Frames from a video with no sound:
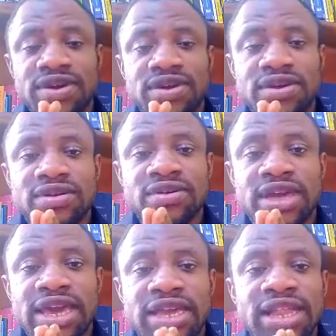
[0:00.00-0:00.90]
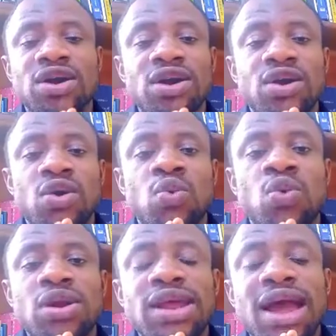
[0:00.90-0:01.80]
Okay, now what
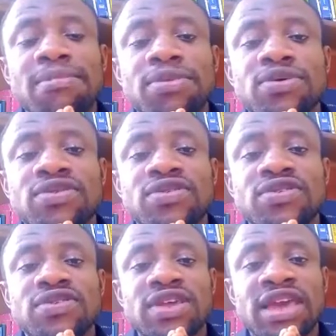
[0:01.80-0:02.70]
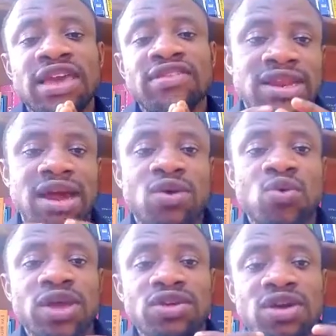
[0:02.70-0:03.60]
happens is that when you
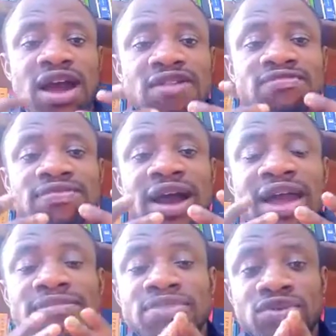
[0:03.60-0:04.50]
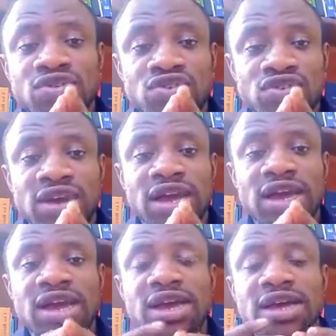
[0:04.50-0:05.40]
have high blood sugar,
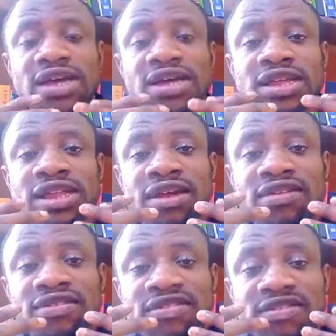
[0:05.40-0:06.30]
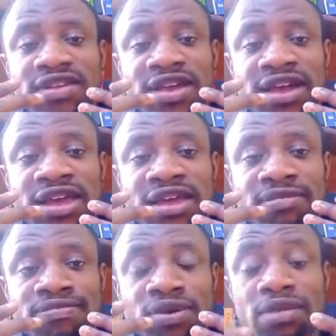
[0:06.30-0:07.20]
there is a
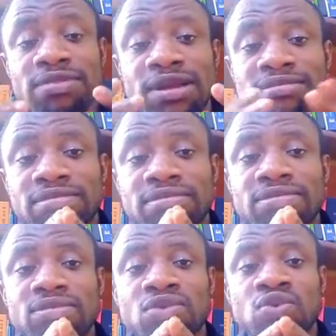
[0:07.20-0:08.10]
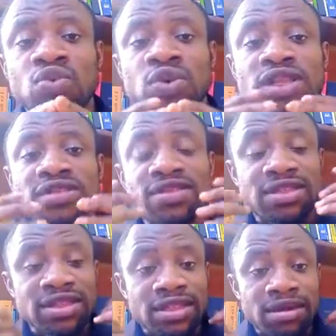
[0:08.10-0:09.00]
problem with
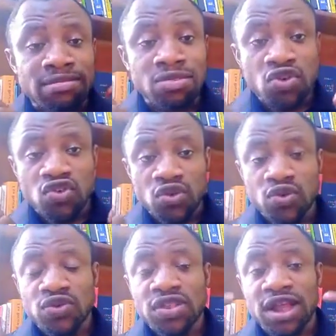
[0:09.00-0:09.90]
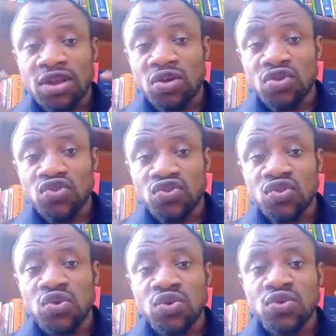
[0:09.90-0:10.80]
the muscles that
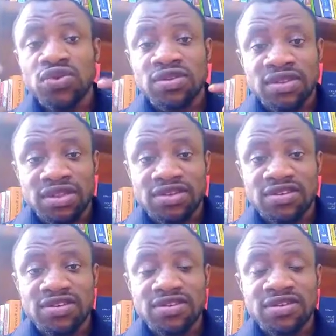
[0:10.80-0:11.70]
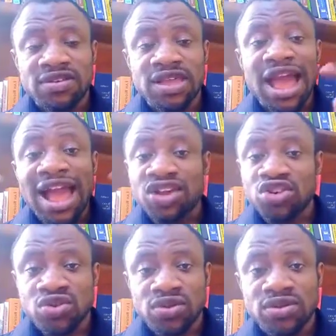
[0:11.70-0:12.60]
controls the action,
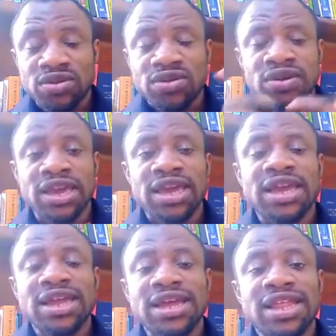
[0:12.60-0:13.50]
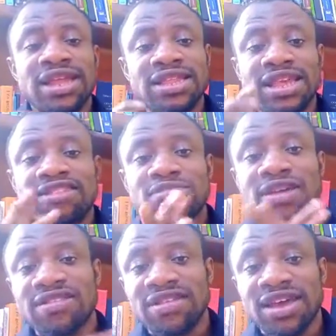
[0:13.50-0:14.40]
okay, that takes place
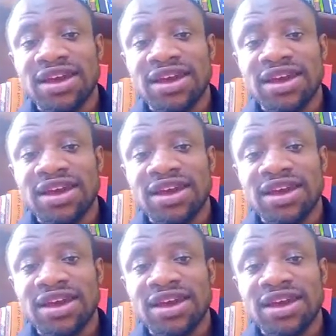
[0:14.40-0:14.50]
there.